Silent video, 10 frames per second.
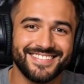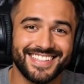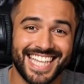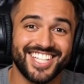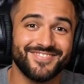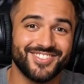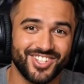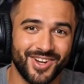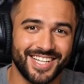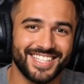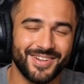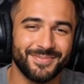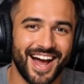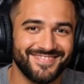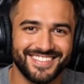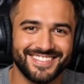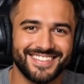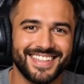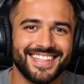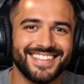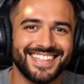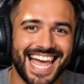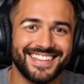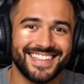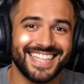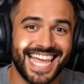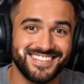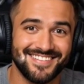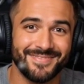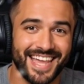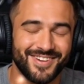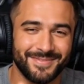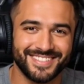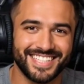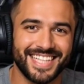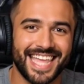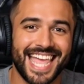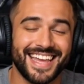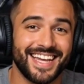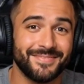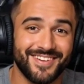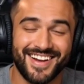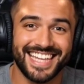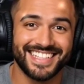the age of majority in your province, not in active bankruptcy, and can provide